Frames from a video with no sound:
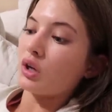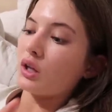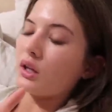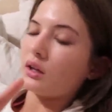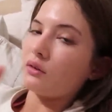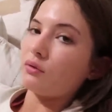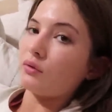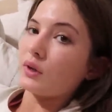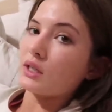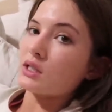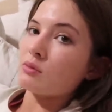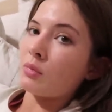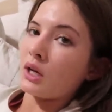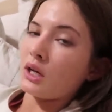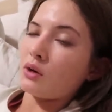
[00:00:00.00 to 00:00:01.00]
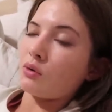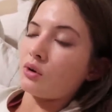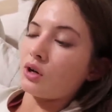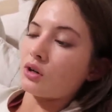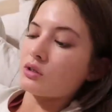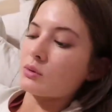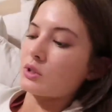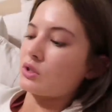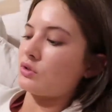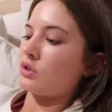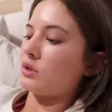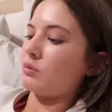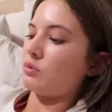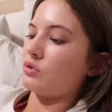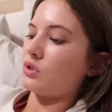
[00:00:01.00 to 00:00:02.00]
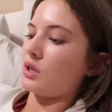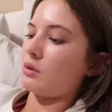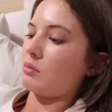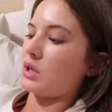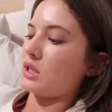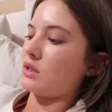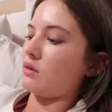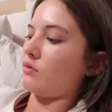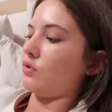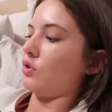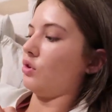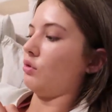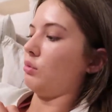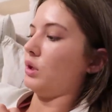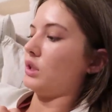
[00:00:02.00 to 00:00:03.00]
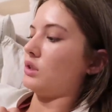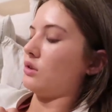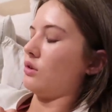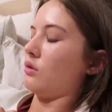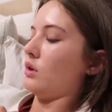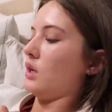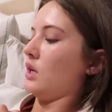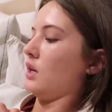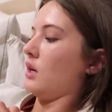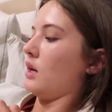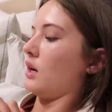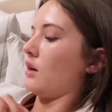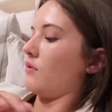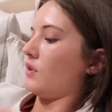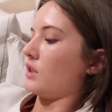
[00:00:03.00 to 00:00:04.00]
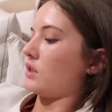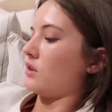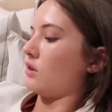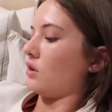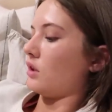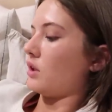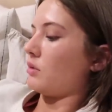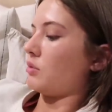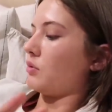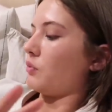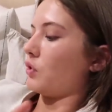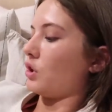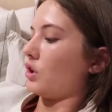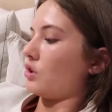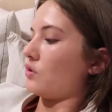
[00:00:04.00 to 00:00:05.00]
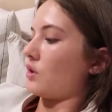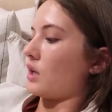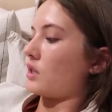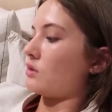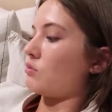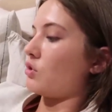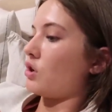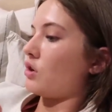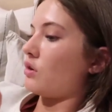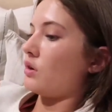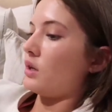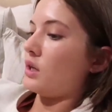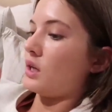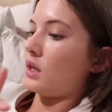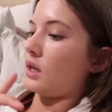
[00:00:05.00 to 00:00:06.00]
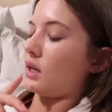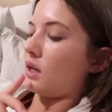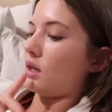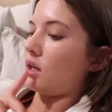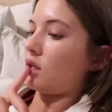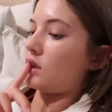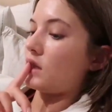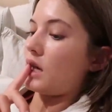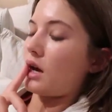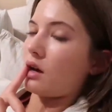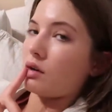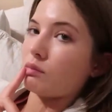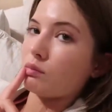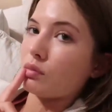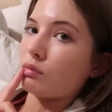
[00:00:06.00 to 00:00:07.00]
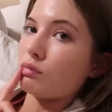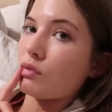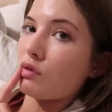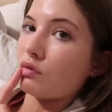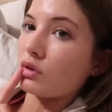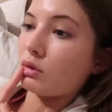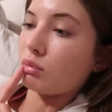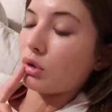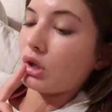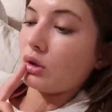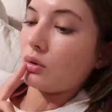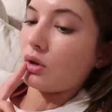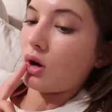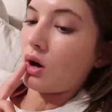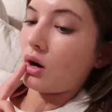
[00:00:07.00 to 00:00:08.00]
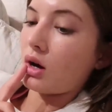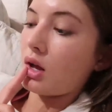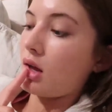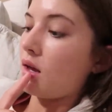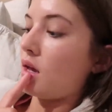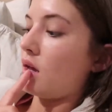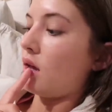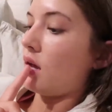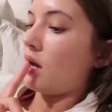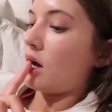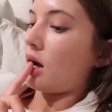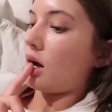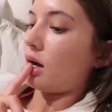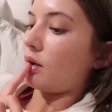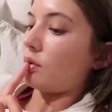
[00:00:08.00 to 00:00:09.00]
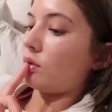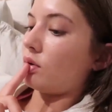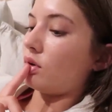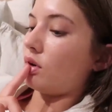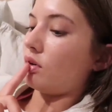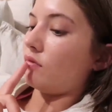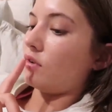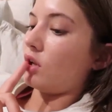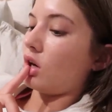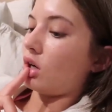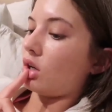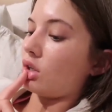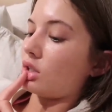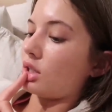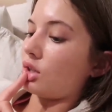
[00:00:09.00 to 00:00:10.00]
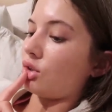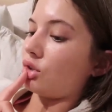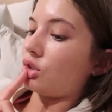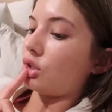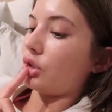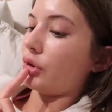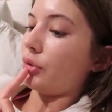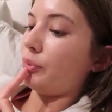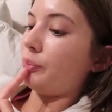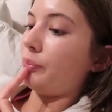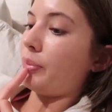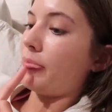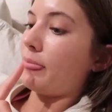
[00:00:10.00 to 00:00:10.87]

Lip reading: I like fixed my Equinox mentorship. Was like messed up for a little bit, so I fixed it all up and we're gonna do that tomorrow. And yeah, hopefully bring you along. I will vlog our dinner too.